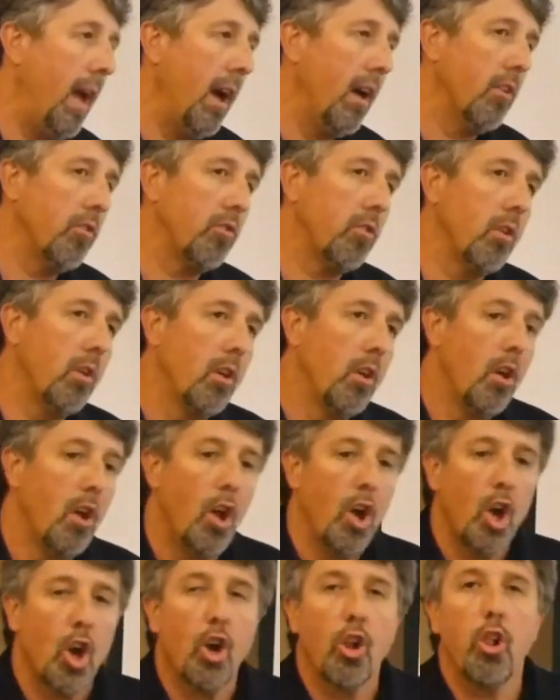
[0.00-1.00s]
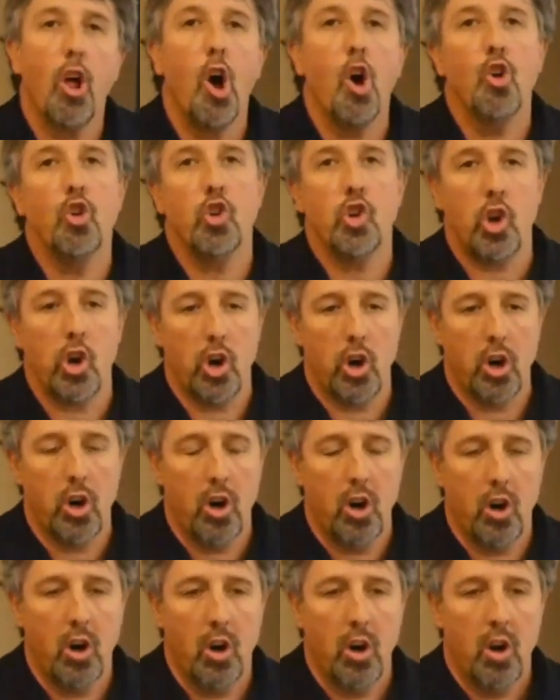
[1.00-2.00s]
has closure
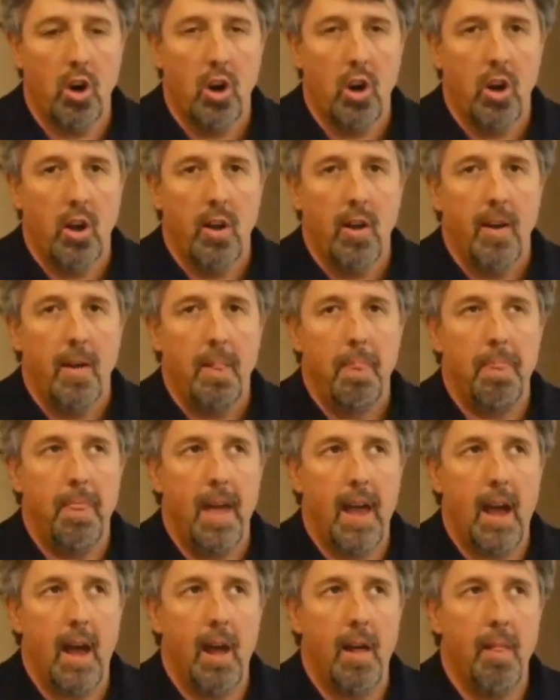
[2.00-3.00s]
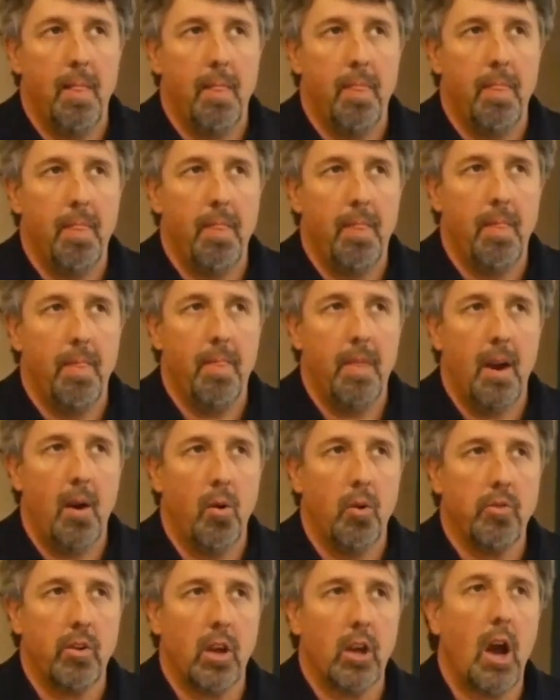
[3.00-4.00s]
that there
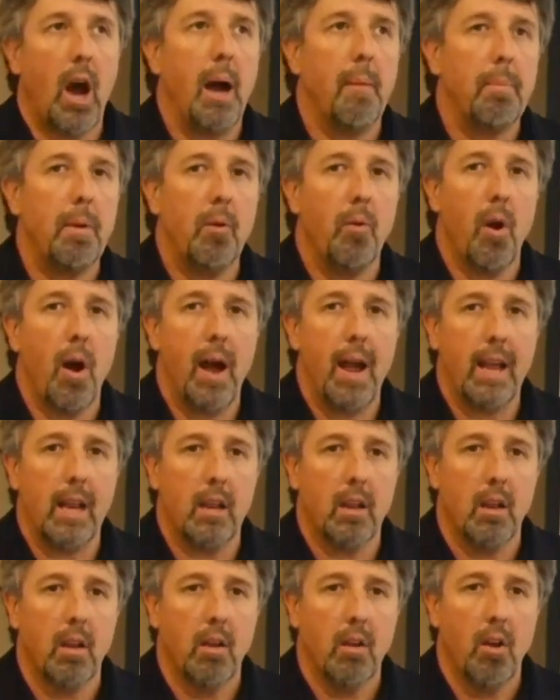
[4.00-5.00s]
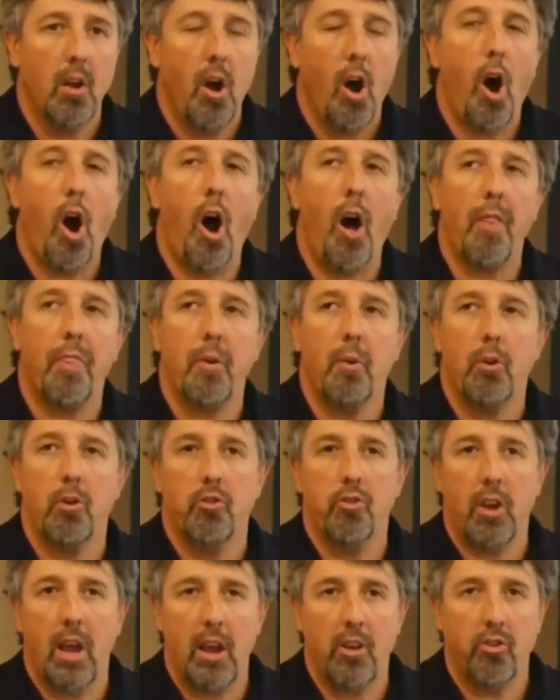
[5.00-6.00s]
was a copyright
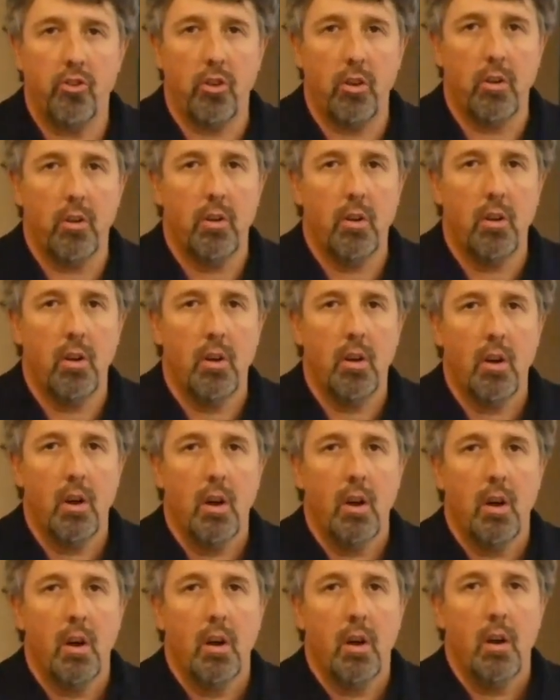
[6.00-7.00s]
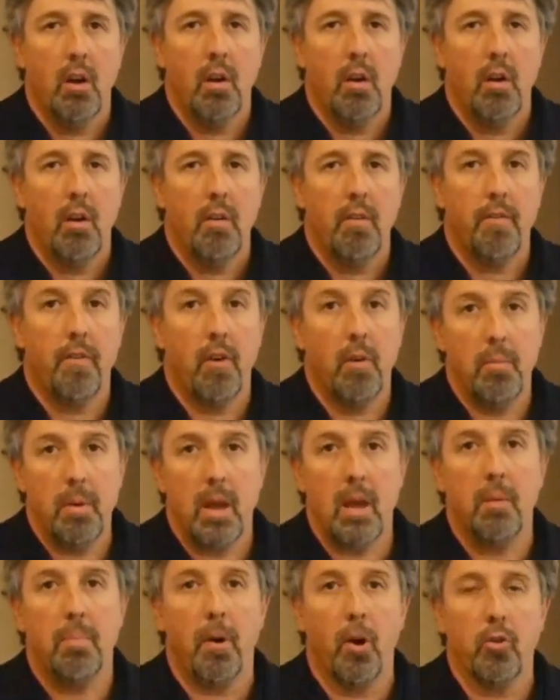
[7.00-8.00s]
authorization for
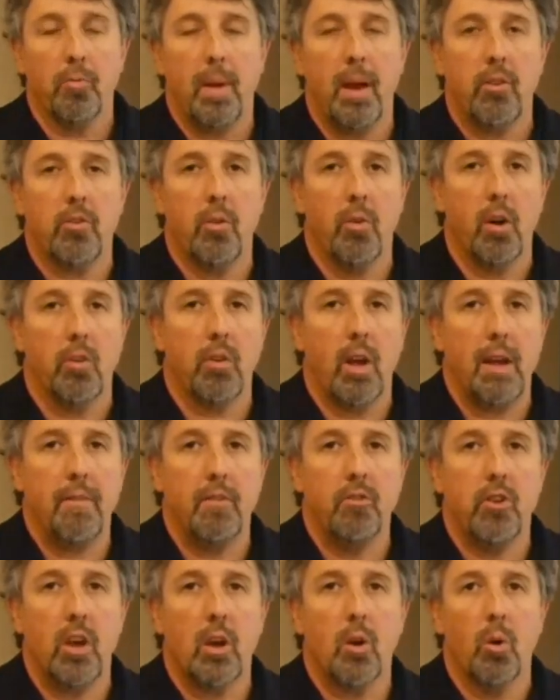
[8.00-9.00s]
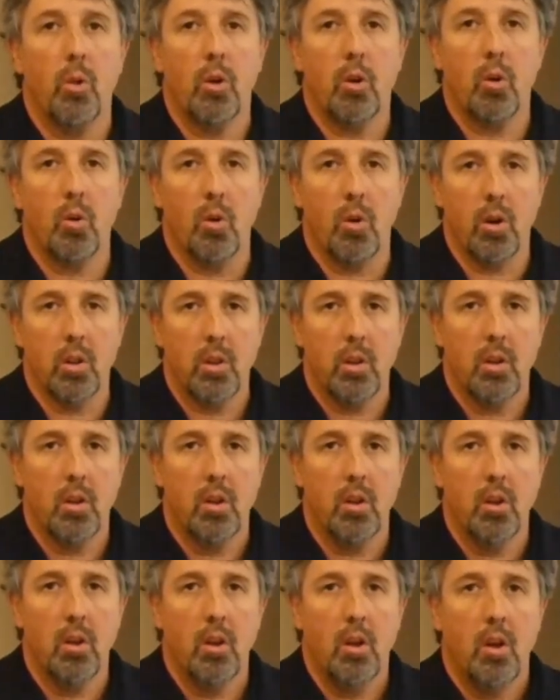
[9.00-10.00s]
me, Postmaster Russell and Jay Colin Gould,
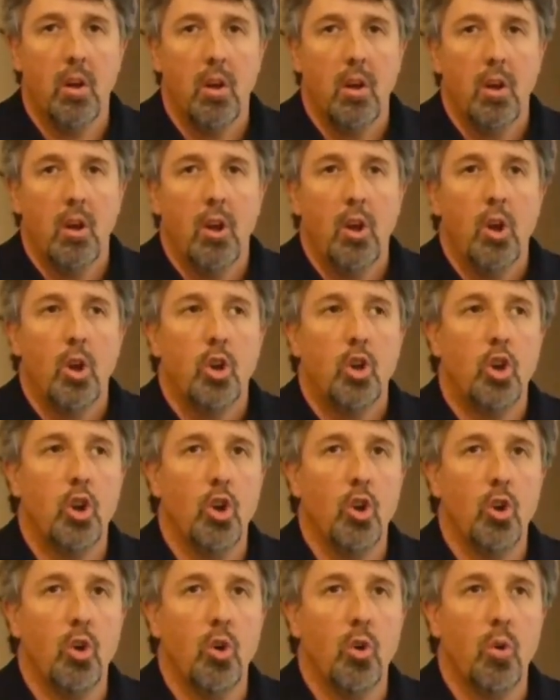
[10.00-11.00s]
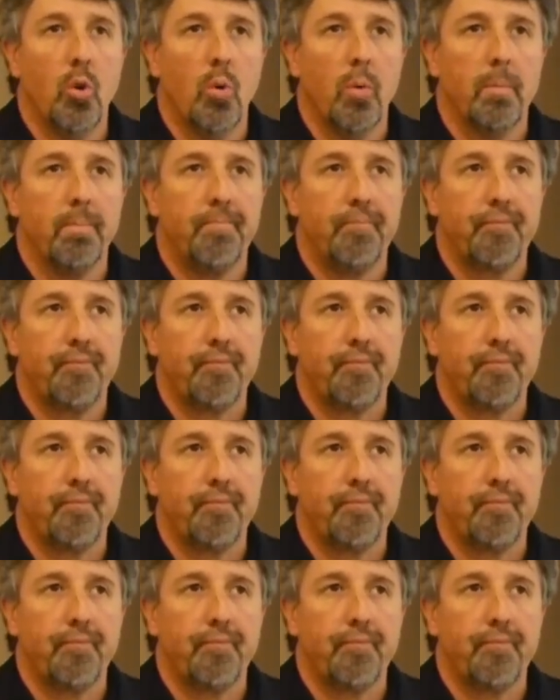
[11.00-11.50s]
to